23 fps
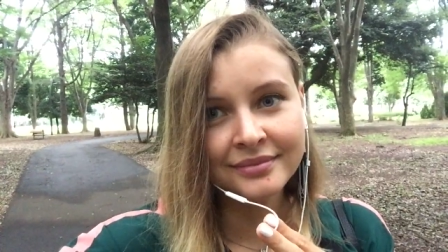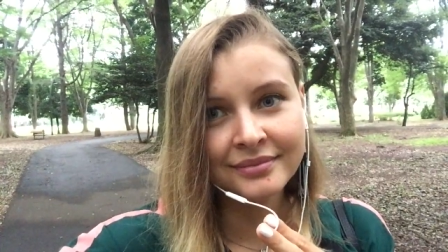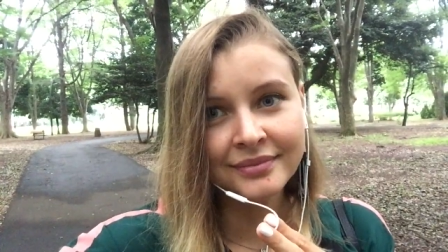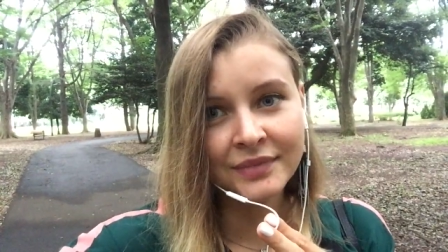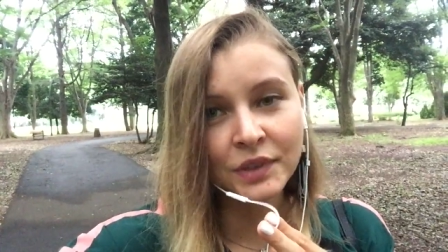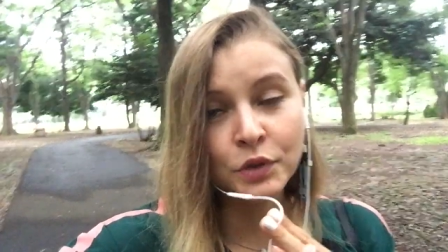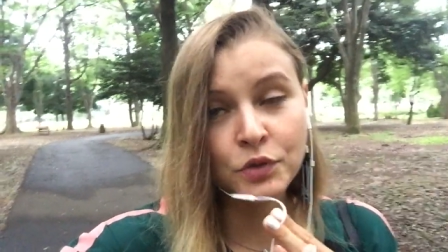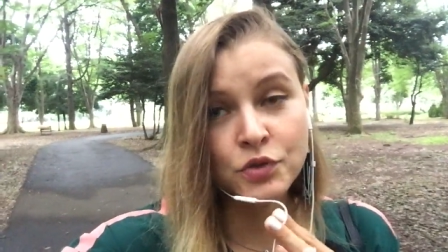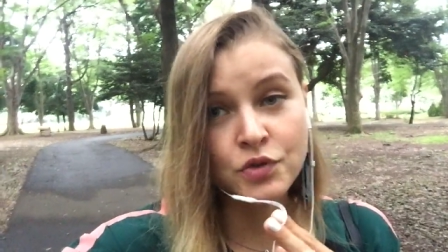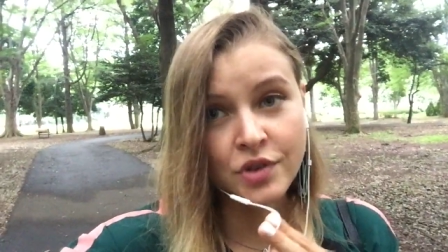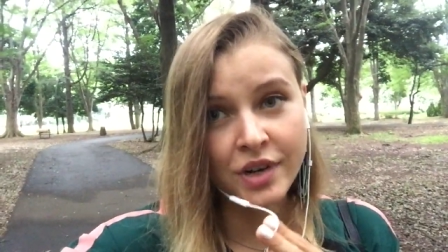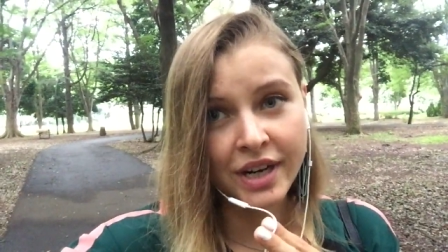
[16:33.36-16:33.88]

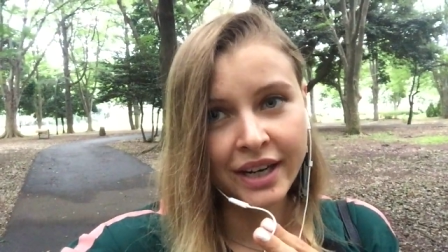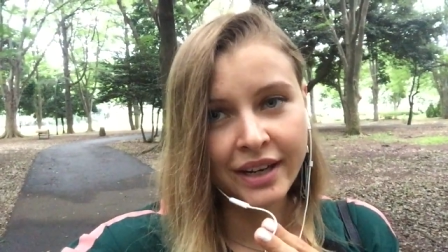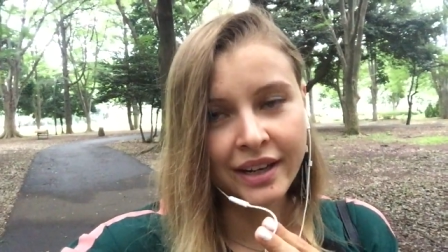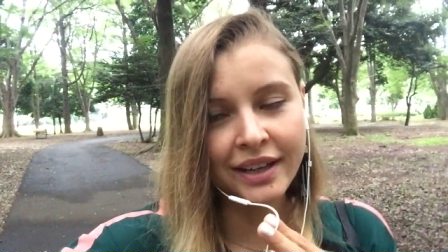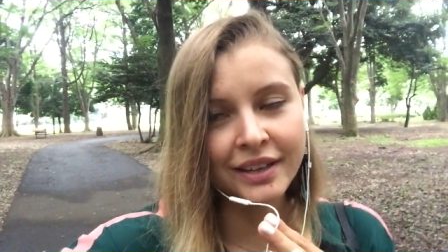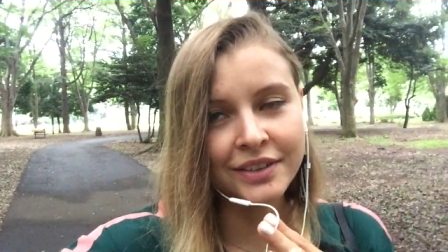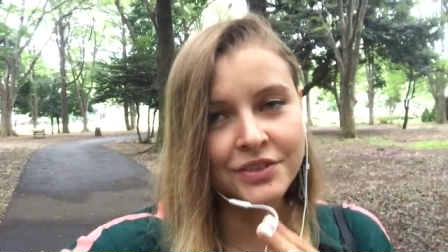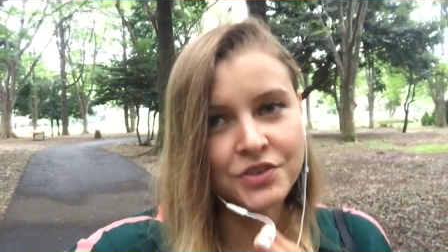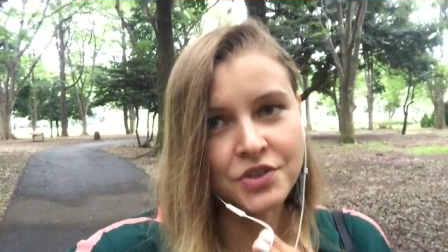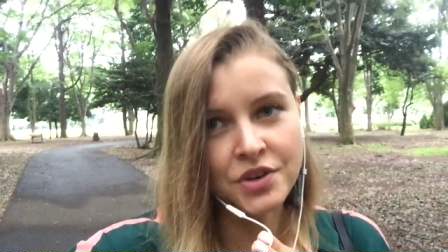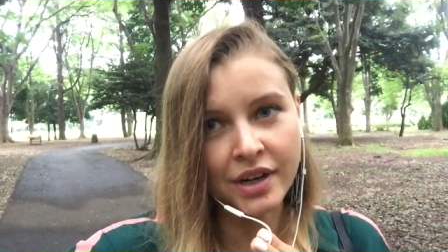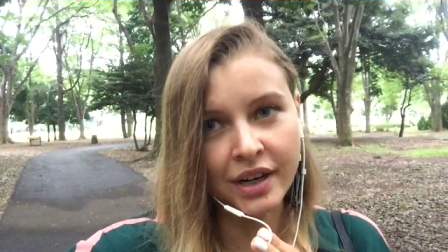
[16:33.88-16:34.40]
you try
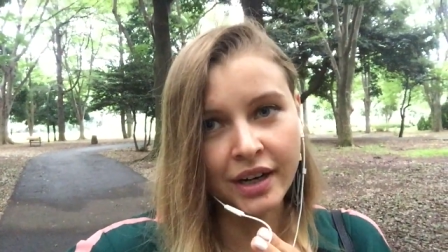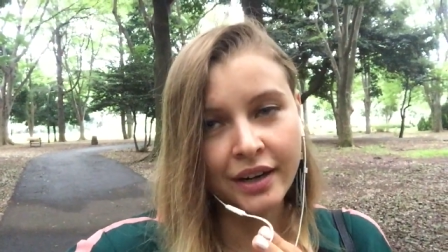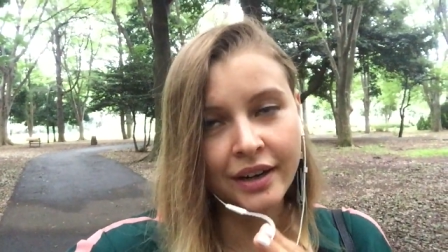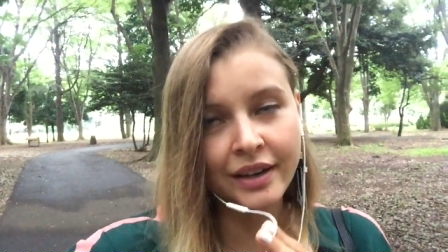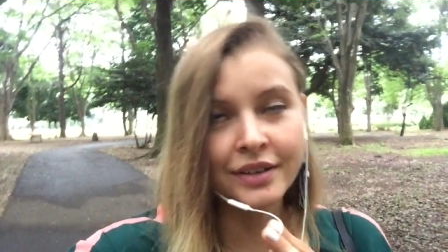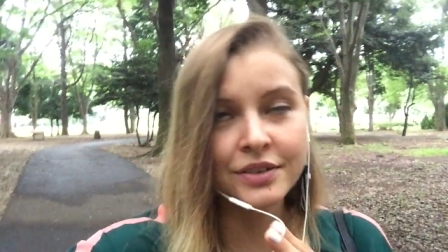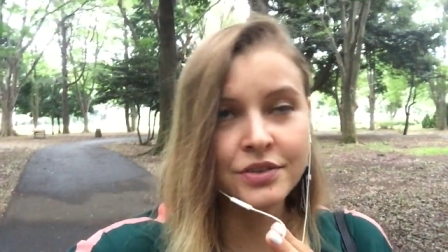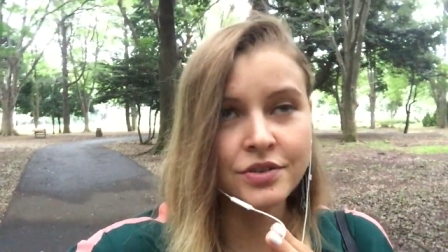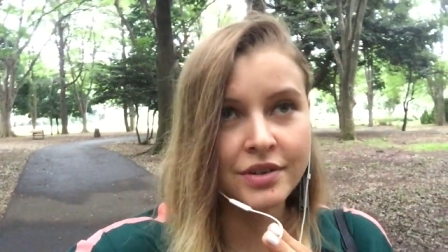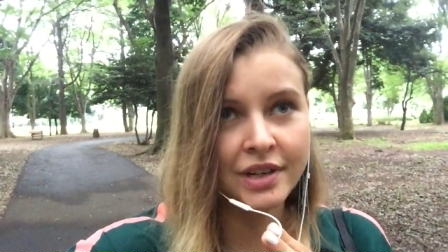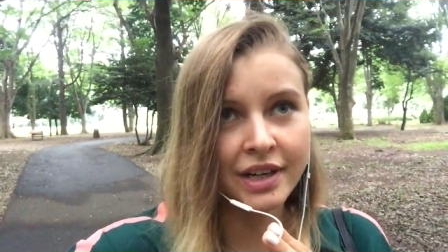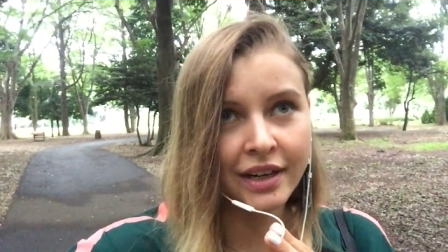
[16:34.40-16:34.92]
and try
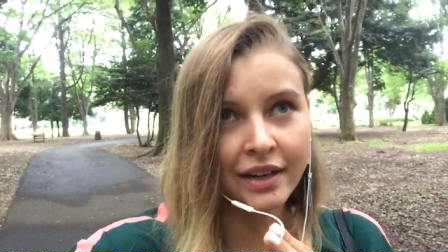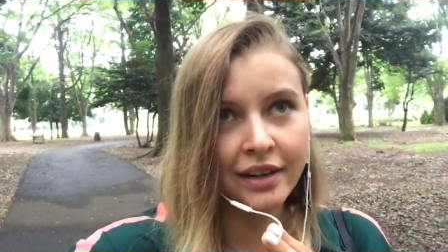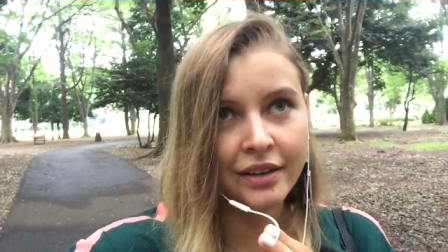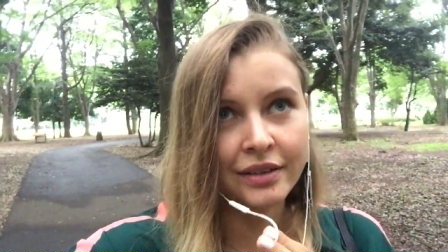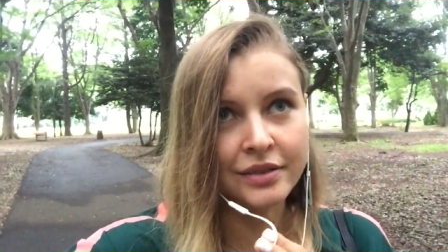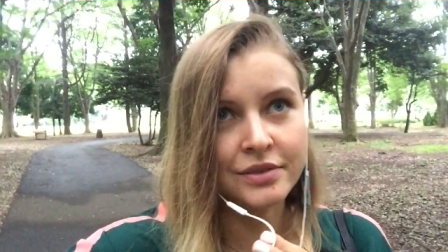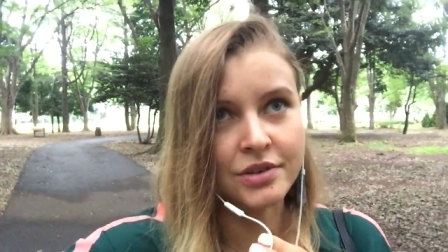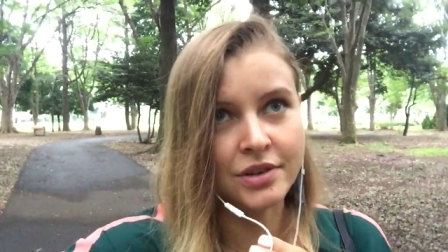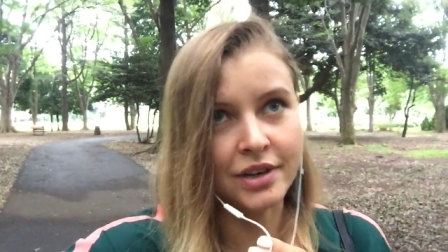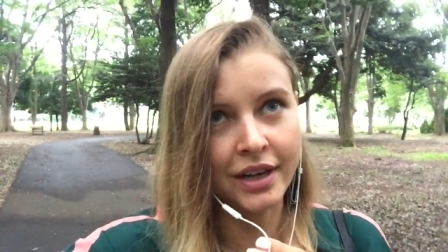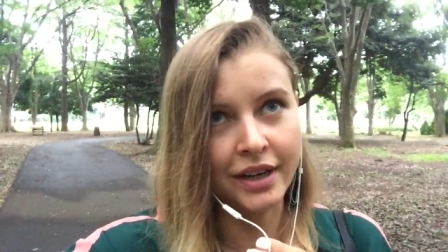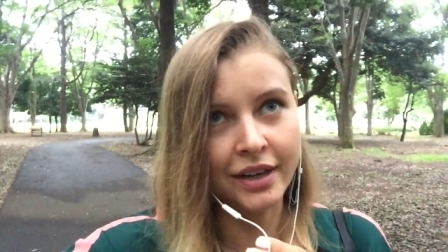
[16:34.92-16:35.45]
and try
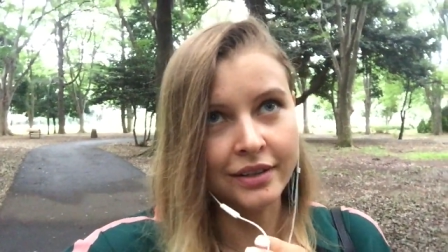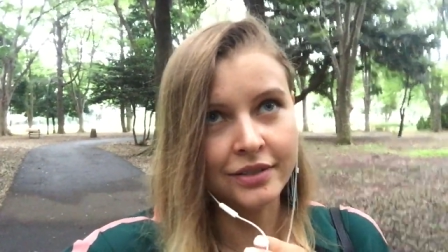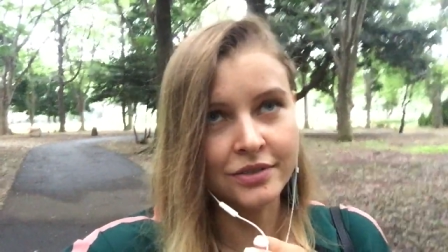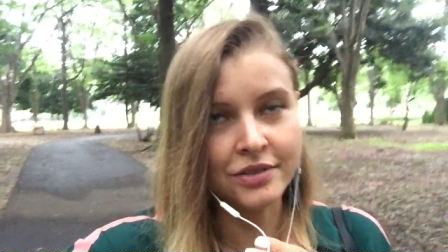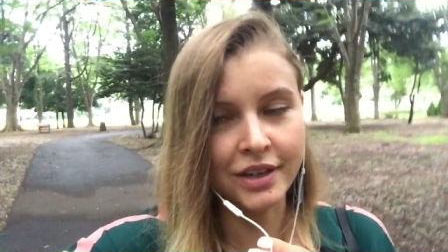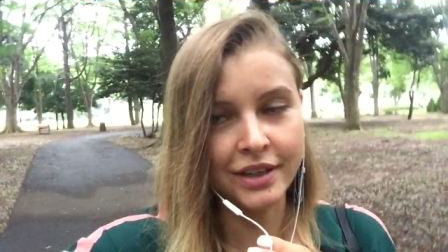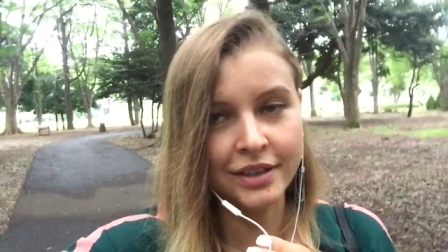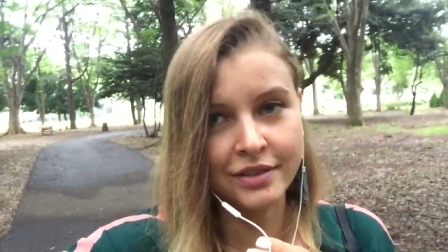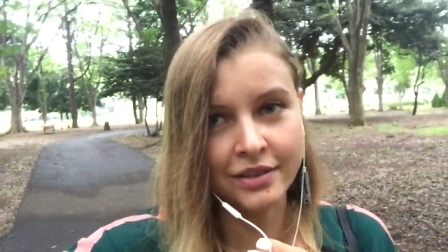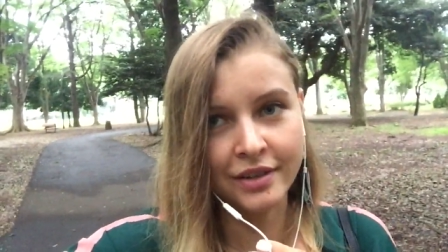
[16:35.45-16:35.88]
and try and try and